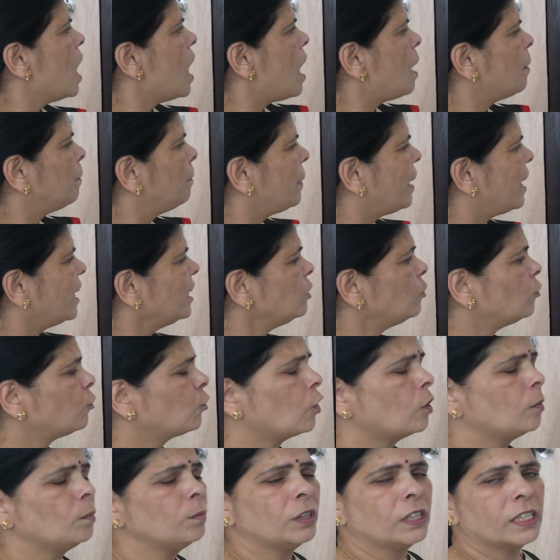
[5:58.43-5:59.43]
apart
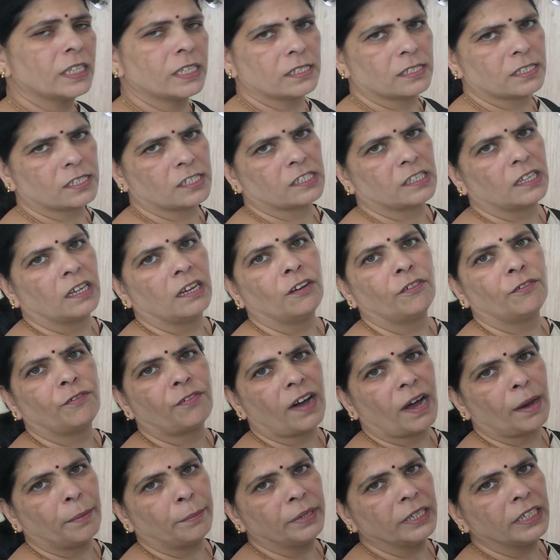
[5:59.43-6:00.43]
from this
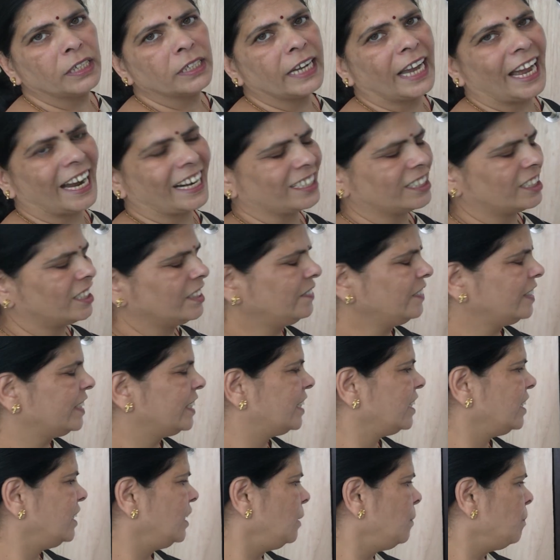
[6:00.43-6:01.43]
farming
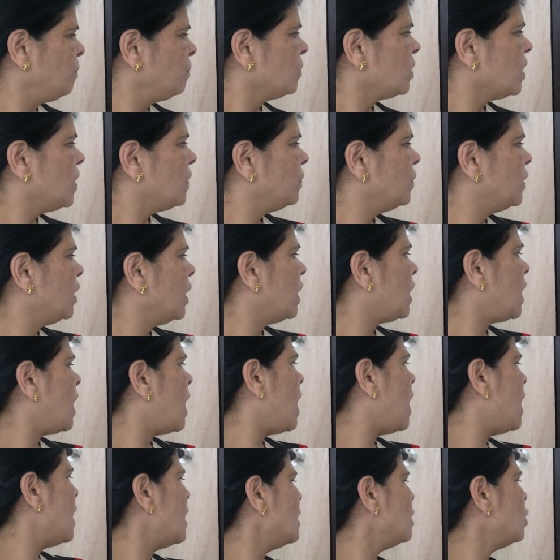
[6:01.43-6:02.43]
activity, there
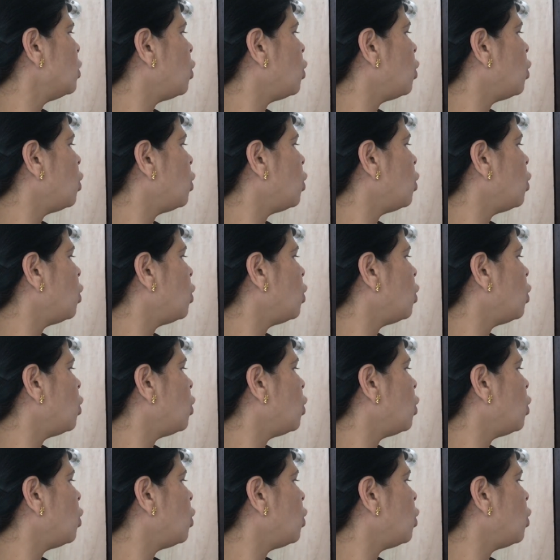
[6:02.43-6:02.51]
are